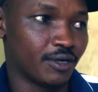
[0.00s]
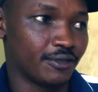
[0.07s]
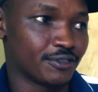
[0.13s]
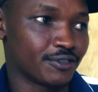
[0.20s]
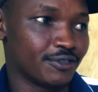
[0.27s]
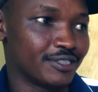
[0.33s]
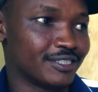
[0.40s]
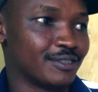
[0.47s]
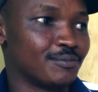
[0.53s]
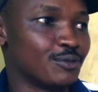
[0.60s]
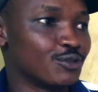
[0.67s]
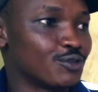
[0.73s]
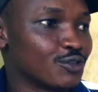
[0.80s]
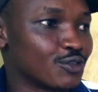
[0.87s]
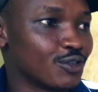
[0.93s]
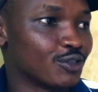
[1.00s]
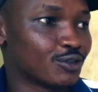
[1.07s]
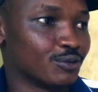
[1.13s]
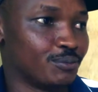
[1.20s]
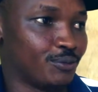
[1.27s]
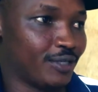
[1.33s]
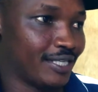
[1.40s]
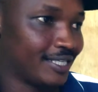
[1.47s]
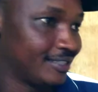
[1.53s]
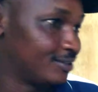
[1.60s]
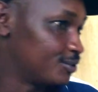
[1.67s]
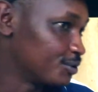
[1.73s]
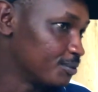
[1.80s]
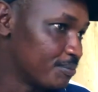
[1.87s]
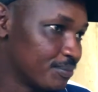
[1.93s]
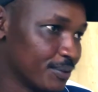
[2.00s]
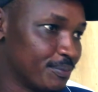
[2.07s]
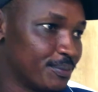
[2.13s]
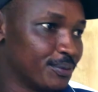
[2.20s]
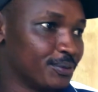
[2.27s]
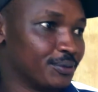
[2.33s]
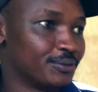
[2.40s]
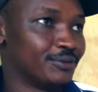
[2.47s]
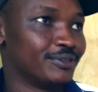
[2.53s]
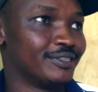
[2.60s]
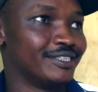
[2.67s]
I was not able to talk to more than two people.